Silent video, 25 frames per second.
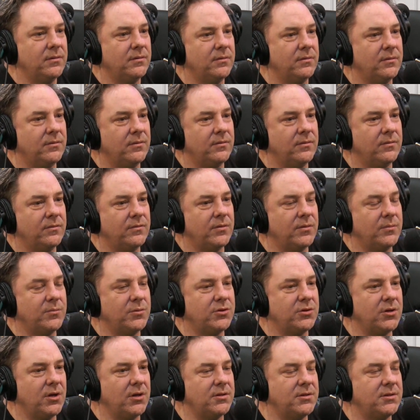Nice.
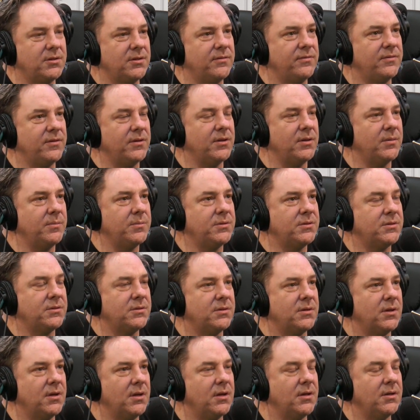From C. Phillips
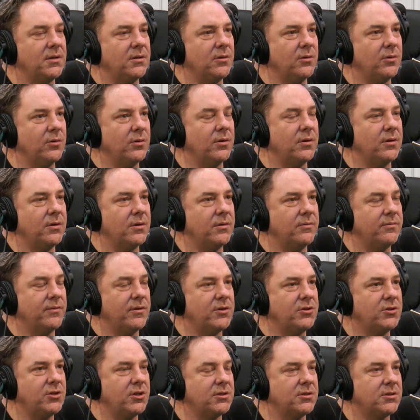and Lauren and
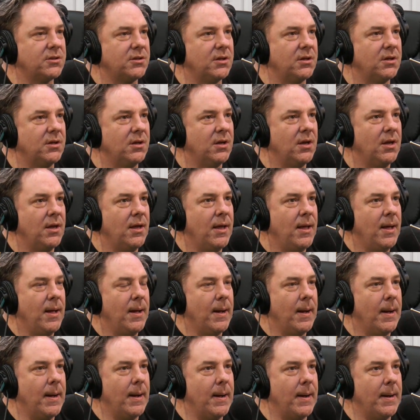Francesca.
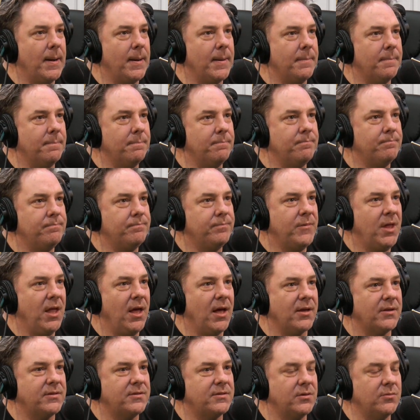Um,
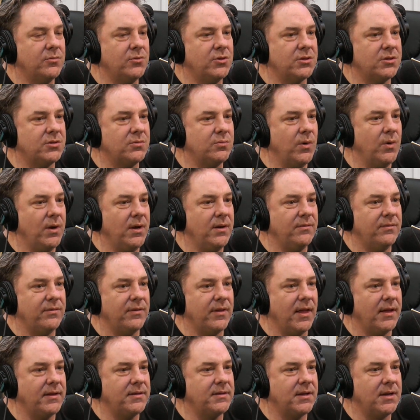yeah. So just waiting for
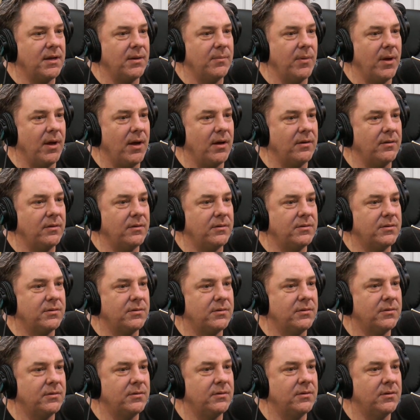that to come out. It's,
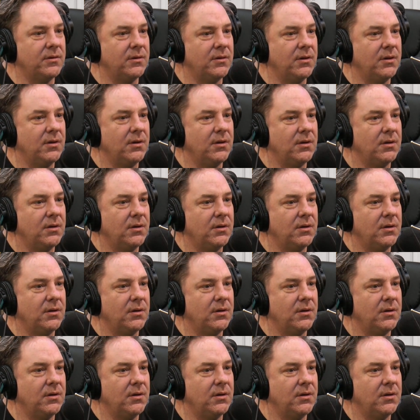do you